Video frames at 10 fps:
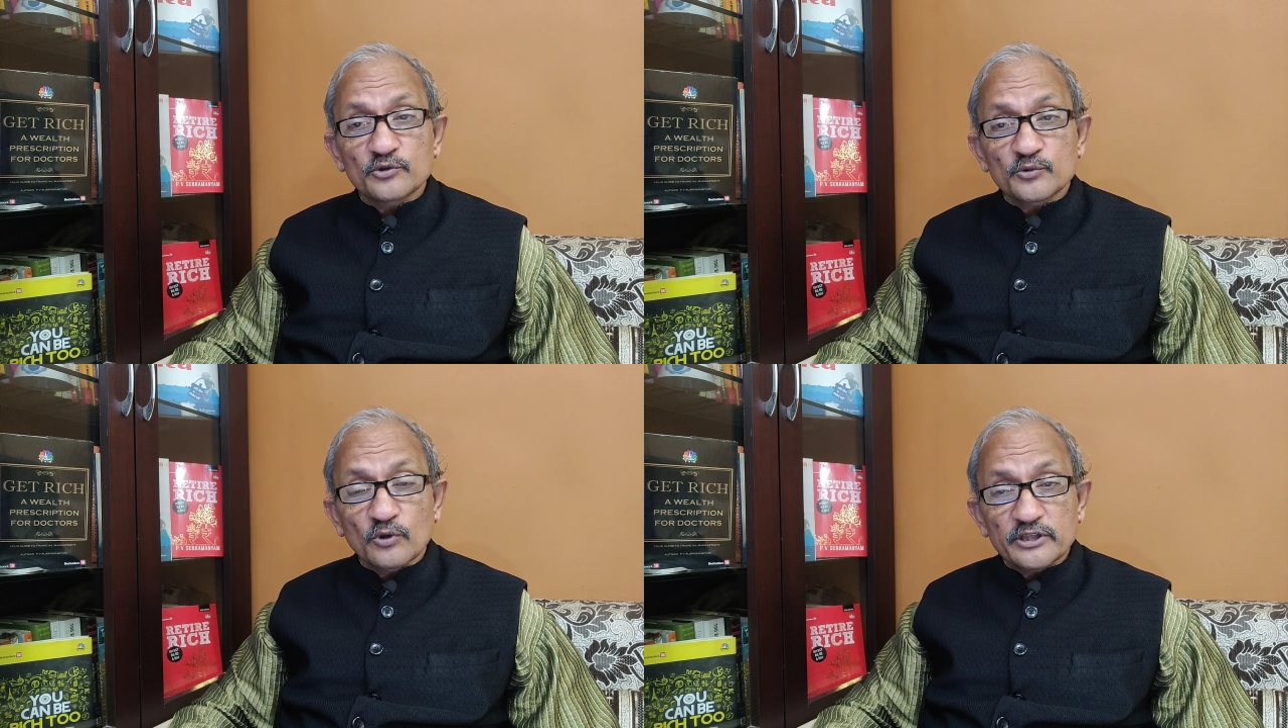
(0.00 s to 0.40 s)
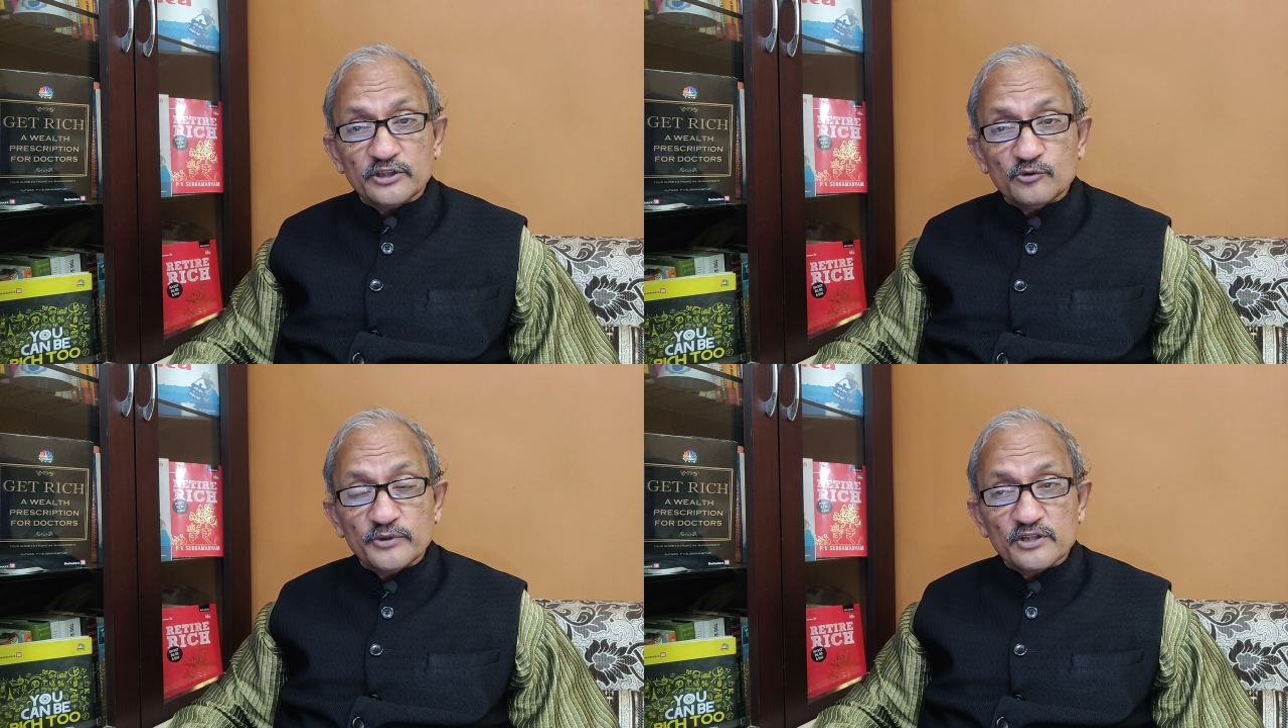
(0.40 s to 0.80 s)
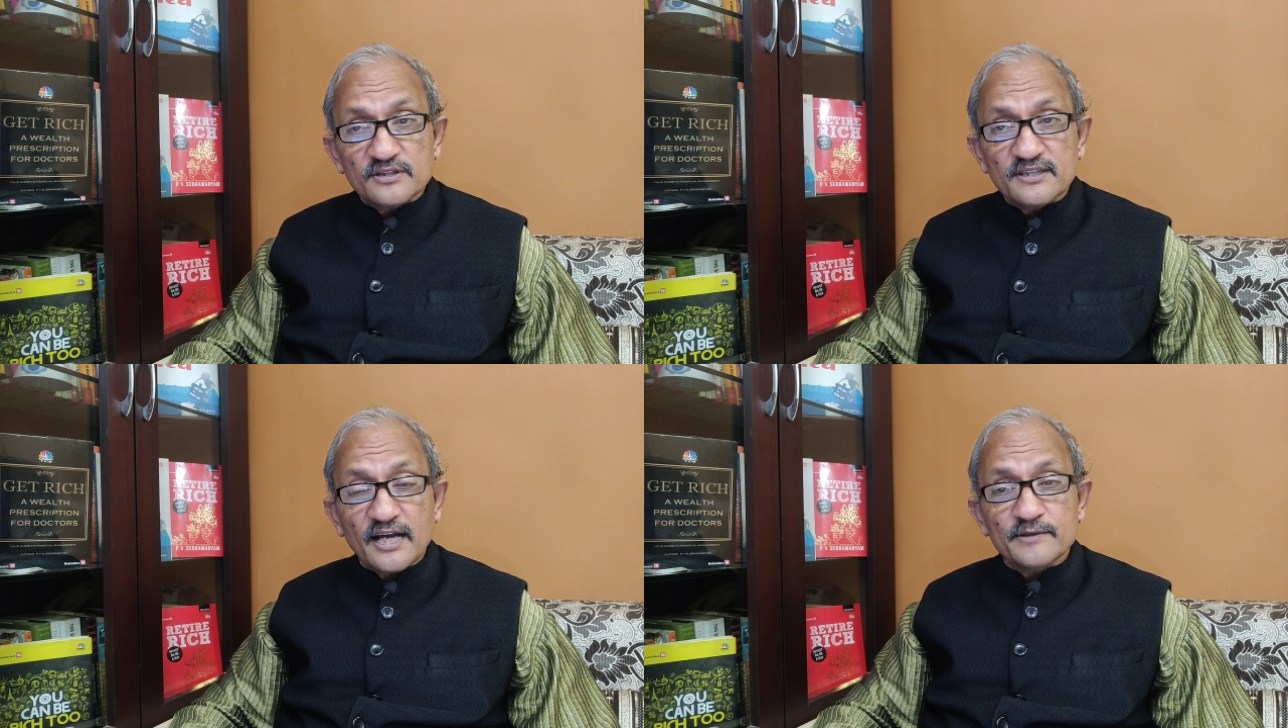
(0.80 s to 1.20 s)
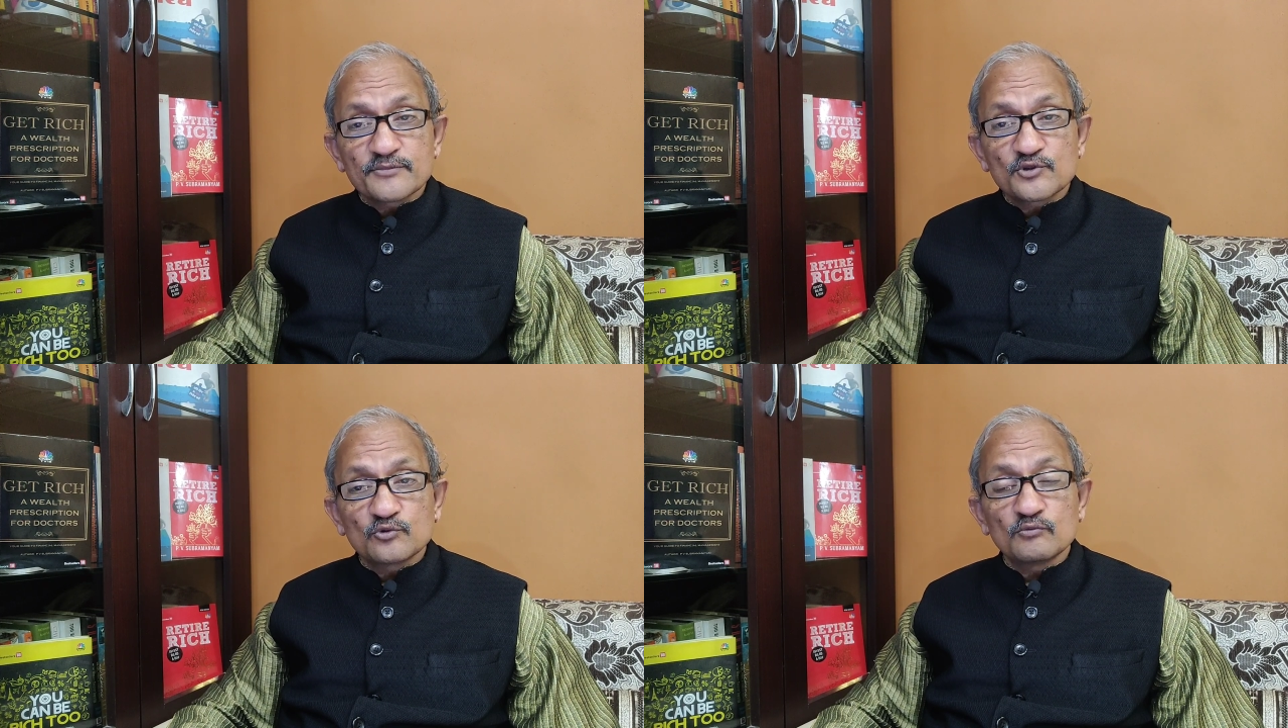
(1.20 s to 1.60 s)
do you want it to be on
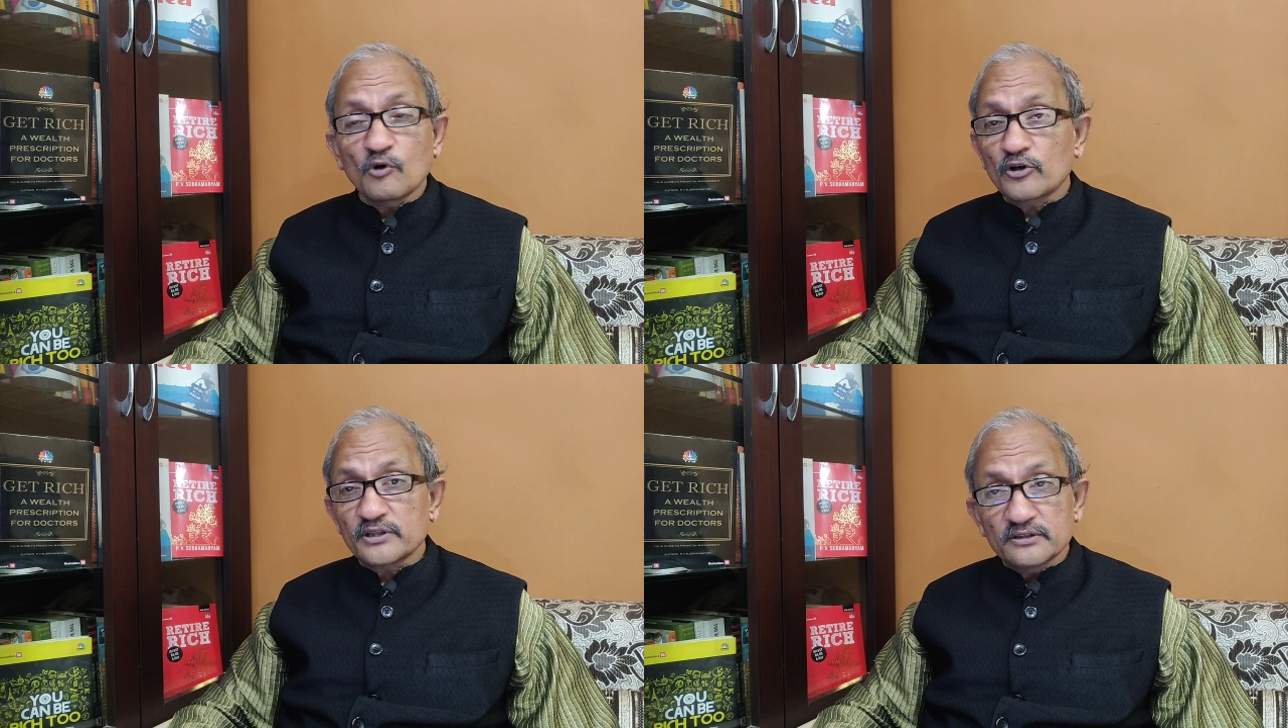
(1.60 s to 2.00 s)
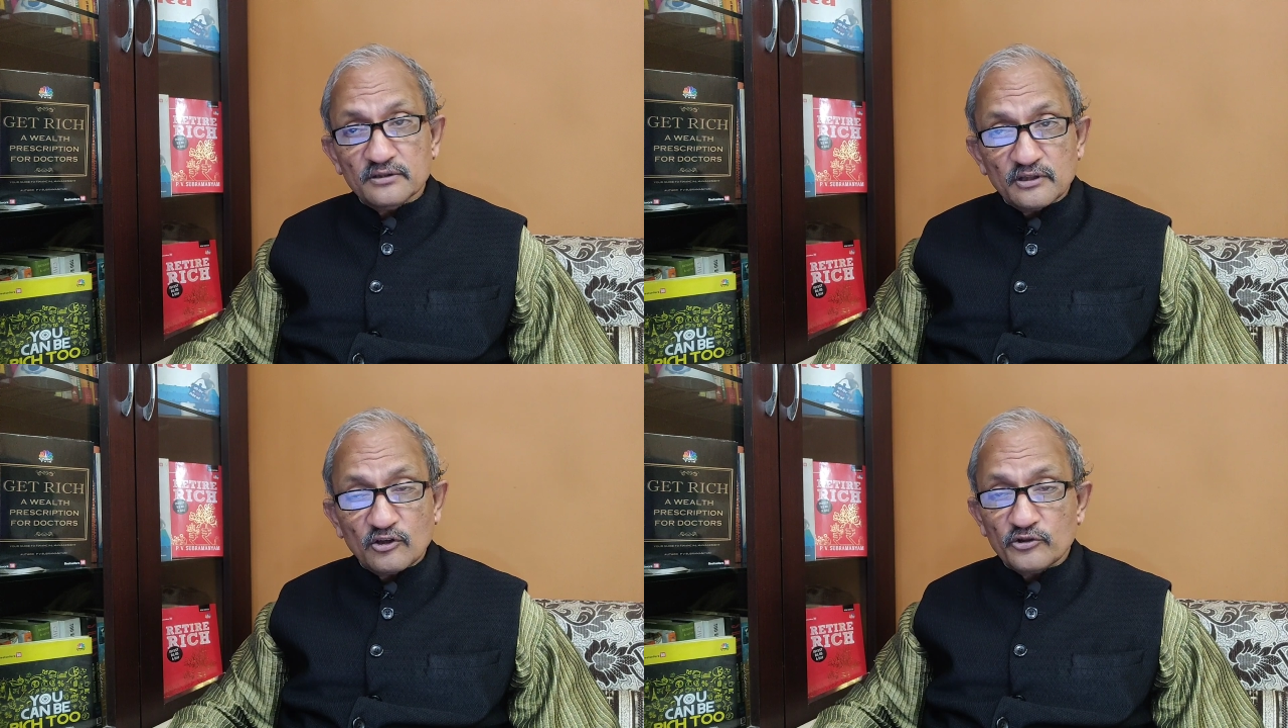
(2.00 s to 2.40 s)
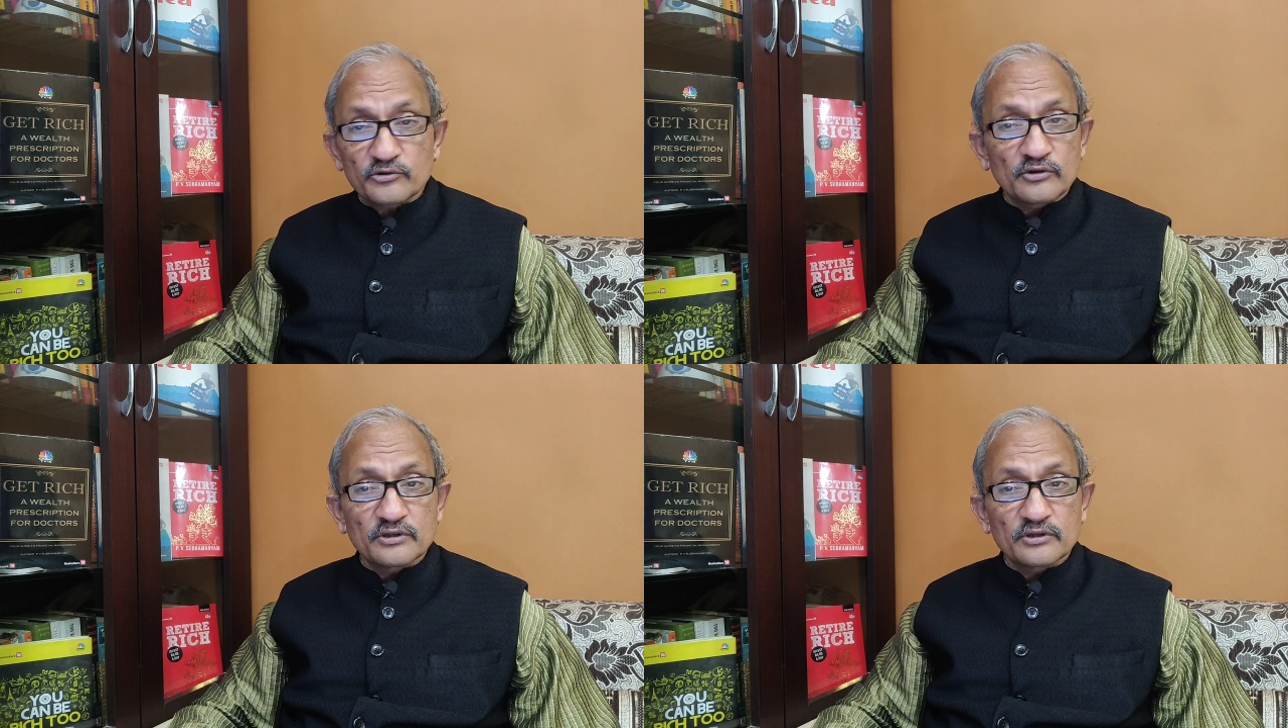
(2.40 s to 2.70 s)
skype zoom or or or,